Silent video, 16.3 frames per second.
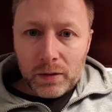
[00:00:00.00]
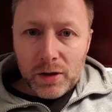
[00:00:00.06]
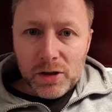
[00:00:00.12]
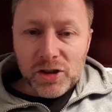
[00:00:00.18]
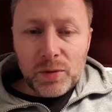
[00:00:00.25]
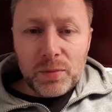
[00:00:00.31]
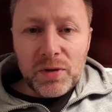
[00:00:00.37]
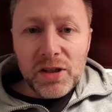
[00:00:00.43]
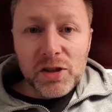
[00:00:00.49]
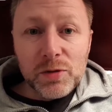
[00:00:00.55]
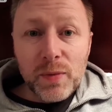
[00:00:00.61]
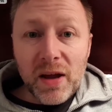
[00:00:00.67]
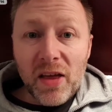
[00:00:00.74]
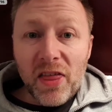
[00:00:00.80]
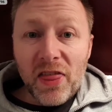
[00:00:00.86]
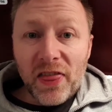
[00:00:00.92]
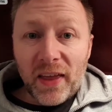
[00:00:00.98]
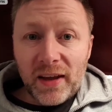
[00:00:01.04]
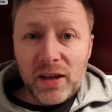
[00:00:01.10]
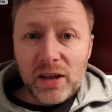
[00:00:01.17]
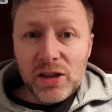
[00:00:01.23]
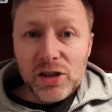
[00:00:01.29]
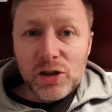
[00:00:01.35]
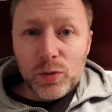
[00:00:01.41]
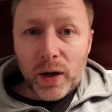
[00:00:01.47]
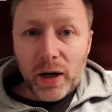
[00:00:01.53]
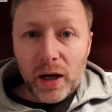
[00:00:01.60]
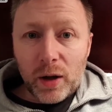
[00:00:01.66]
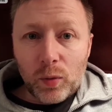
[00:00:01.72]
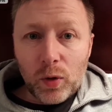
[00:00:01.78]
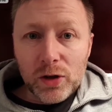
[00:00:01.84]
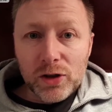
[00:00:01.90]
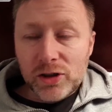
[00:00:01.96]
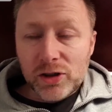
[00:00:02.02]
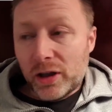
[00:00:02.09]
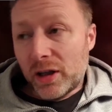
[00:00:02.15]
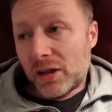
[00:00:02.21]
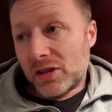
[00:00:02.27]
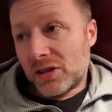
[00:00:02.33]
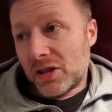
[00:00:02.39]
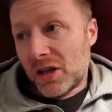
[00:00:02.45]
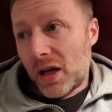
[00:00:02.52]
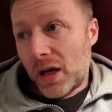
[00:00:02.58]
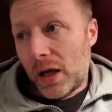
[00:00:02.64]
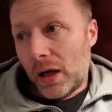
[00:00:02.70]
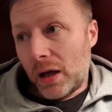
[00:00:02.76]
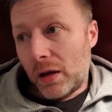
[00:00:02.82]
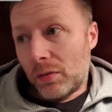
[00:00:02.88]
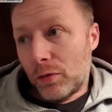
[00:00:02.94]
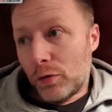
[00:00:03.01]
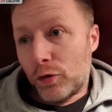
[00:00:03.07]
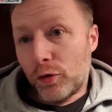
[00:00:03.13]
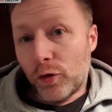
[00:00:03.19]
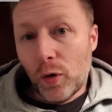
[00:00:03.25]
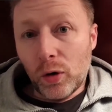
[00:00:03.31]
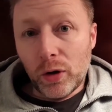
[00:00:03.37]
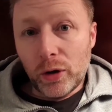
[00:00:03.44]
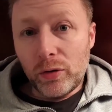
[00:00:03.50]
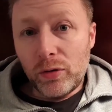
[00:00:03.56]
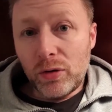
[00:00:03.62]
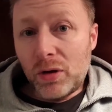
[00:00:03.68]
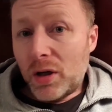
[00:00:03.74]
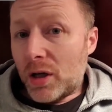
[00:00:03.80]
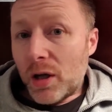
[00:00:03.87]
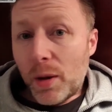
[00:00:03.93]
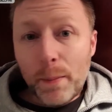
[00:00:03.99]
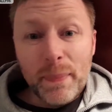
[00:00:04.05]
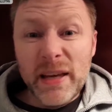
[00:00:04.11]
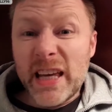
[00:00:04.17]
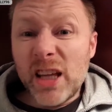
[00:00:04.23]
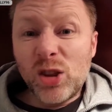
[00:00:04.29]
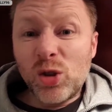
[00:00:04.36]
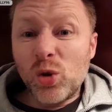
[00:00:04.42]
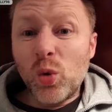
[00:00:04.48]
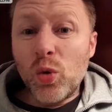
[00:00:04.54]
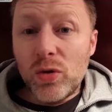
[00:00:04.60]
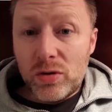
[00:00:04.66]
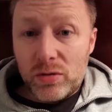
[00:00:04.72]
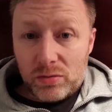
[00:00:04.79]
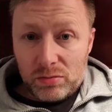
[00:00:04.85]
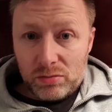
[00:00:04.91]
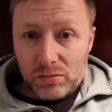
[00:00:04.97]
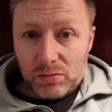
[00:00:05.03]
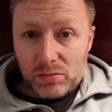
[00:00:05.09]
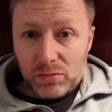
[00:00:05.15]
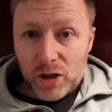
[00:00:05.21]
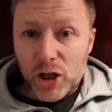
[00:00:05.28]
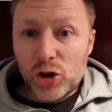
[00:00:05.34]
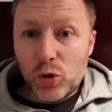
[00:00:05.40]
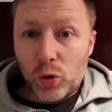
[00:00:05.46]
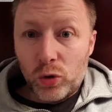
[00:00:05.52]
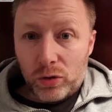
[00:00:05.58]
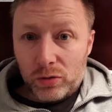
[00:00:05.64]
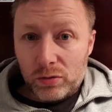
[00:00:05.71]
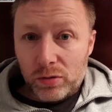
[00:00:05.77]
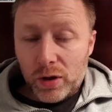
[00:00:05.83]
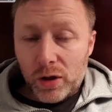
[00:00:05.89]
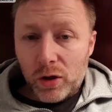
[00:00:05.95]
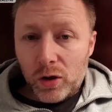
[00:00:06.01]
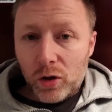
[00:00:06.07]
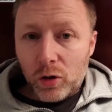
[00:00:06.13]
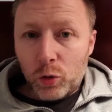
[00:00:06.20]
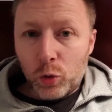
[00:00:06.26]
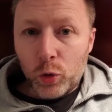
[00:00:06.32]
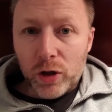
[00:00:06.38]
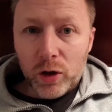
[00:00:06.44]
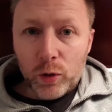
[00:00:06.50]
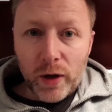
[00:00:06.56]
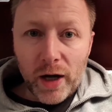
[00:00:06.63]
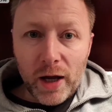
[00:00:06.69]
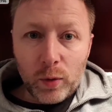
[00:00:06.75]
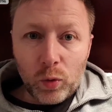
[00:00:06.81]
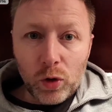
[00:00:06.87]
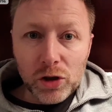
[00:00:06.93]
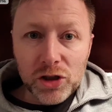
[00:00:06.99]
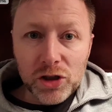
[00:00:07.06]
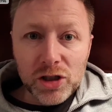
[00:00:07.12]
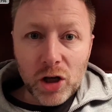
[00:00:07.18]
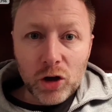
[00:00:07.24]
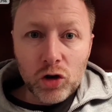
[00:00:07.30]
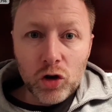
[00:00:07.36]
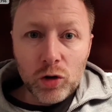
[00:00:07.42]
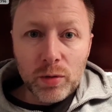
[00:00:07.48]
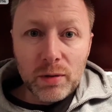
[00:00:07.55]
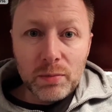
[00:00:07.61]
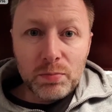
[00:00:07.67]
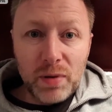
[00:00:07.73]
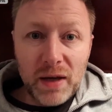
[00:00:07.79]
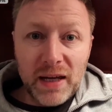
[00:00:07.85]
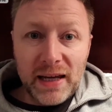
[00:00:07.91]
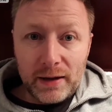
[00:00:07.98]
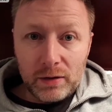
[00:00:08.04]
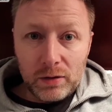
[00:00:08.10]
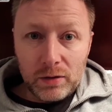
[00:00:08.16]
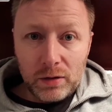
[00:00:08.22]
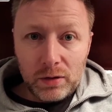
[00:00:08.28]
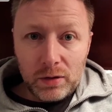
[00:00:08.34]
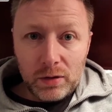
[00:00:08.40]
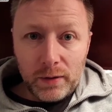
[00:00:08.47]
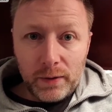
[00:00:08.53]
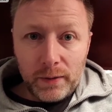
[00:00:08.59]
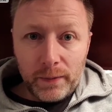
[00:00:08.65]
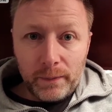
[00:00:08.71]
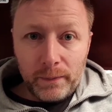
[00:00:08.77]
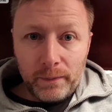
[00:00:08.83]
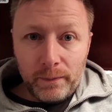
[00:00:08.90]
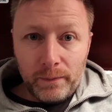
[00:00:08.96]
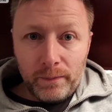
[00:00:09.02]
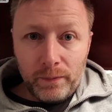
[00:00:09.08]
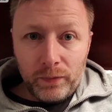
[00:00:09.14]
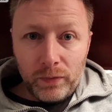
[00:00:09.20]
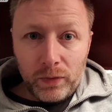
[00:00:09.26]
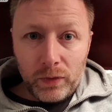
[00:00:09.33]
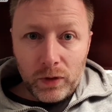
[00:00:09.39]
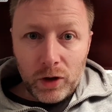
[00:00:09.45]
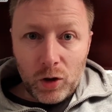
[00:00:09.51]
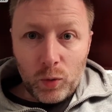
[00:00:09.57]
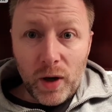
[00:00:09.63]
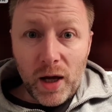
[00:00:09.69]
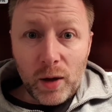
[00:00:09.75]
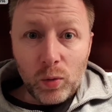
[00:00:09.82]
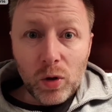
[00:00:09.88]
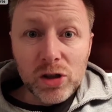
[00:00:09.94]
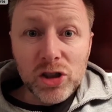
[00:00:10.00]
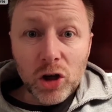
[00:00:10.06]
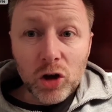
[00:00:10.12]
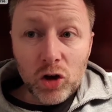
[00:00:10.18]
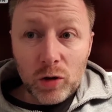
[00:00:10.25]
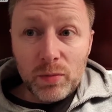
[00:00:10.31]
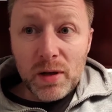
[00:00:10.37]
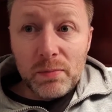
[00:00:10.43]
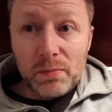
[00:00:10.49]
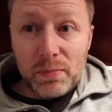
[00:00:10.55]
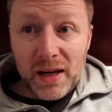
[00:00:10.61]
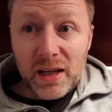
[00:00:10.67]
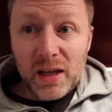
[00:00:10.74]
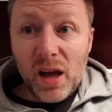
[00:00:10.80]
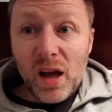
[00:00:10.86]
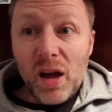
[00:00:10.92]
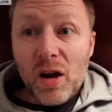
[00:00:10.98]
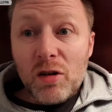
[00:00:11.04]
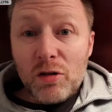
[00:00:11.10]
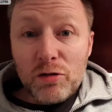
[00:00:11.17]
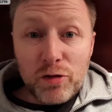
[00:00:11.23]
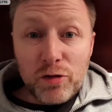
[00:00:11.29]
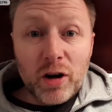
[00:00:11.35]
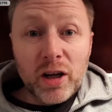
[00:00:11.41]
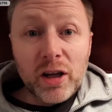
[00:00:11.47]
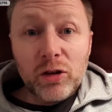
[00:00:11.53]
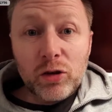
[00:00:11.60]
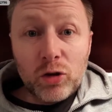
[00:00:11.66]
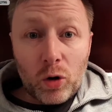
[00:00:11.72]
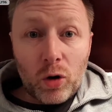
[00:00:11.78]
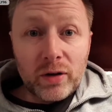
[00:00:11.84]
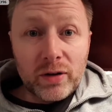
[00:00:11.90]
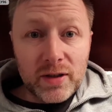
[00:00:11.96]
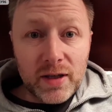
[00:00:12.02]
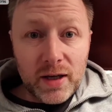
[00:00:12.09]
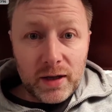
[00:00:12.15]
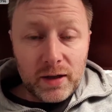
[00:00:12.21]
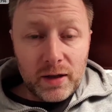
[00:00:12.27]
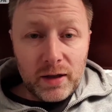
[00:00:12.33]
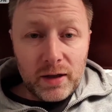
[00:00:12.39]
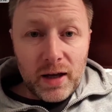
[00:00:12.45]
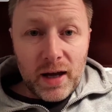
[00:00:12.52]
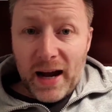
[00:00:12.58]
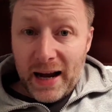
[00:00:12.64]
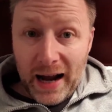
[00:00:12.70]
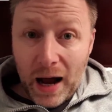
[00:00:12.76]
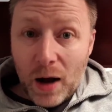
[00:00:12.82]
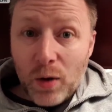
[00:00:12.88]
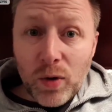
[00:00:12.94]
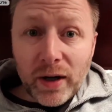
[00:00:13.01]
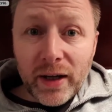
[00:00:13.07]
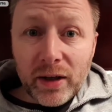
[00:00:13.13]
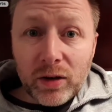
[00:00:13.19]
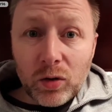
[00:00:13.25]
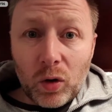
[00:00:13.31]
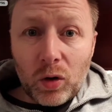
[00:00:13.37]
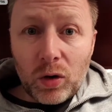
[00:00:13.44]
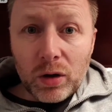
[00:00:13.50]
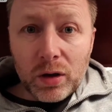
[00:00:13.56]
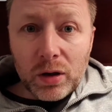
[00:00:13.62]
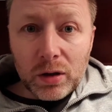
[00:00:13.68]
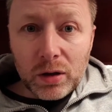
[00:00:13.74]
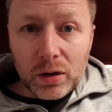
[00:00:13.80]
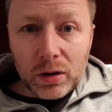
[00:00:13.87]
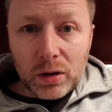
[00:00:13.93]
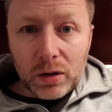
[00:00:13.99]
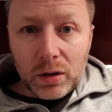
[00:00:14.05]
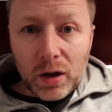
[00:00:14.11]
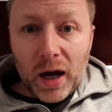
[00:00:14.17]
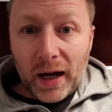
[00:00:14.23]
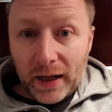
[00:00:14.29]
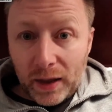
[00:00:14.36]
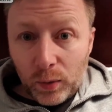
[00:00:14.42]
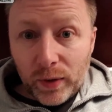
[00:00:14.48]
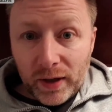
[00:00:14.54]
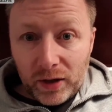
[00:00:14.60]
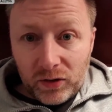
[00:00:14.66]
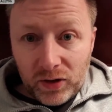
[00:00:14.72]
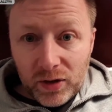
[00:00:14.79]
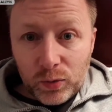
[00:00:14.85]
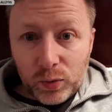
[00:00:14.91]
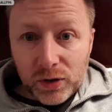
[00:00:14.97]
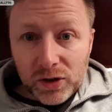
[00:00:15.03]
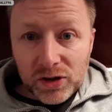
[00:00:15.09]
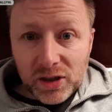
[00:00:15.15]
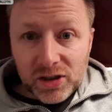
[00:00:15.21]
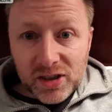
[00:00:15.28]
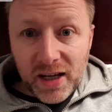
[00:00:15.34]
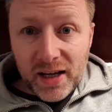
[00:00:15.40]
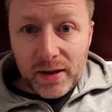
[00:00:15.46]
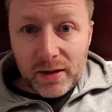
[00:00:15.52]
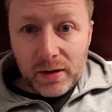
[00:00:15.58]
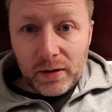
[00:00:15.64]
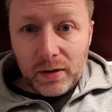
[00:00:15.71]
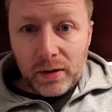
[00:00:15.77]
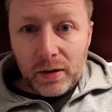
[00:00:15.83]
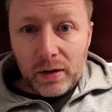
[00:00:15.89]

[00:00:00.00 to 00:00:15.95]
Some of you might think you want to watch, like, say, Fallout, but you don't. You don't. What you want to watch is a human being. You want to watch a human being fucking talking to you. And I want to talk. And I want to read what you're saying.